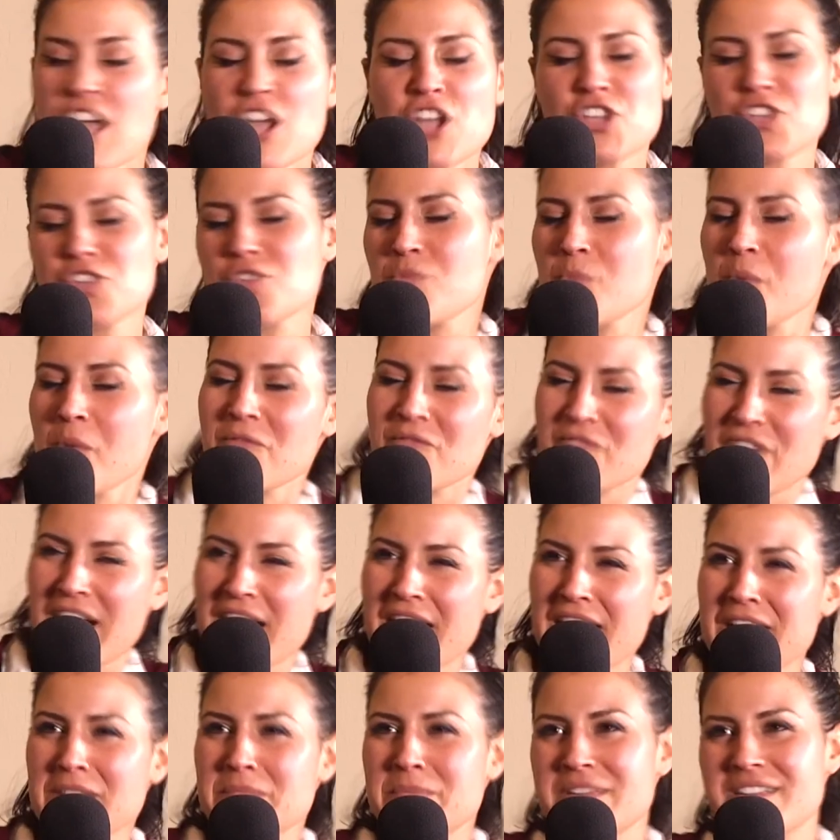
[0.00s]
You won't
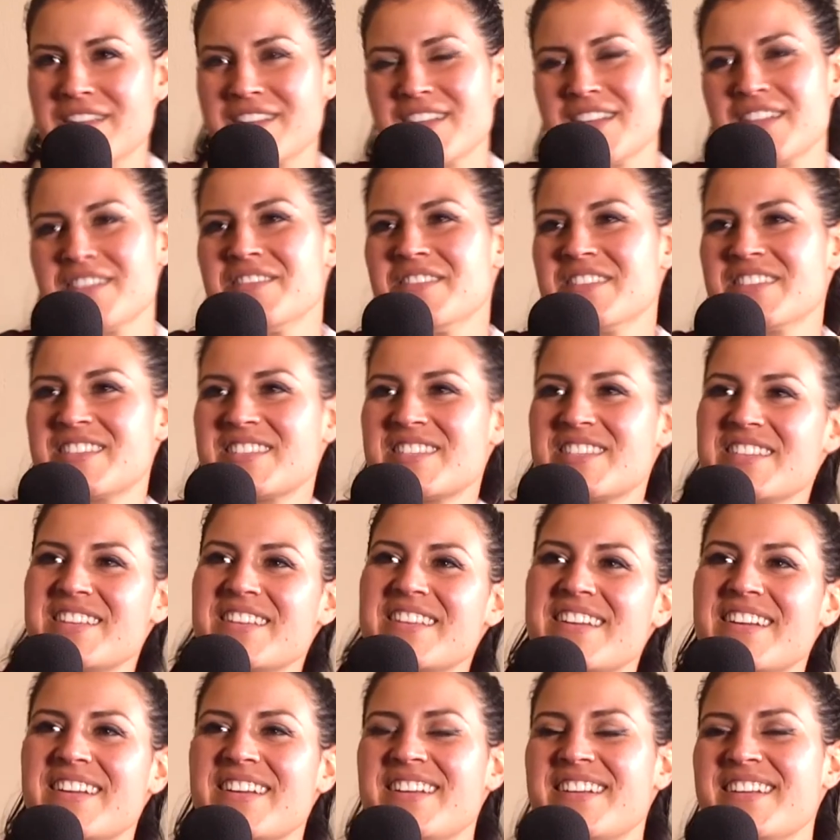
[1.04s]
find me in the
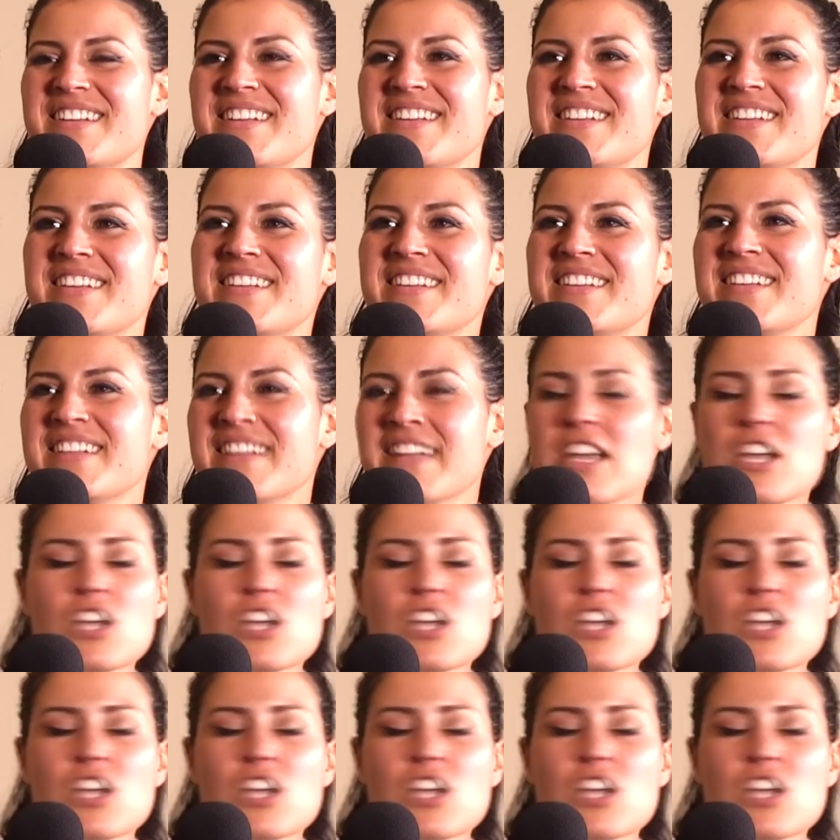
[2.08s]
city,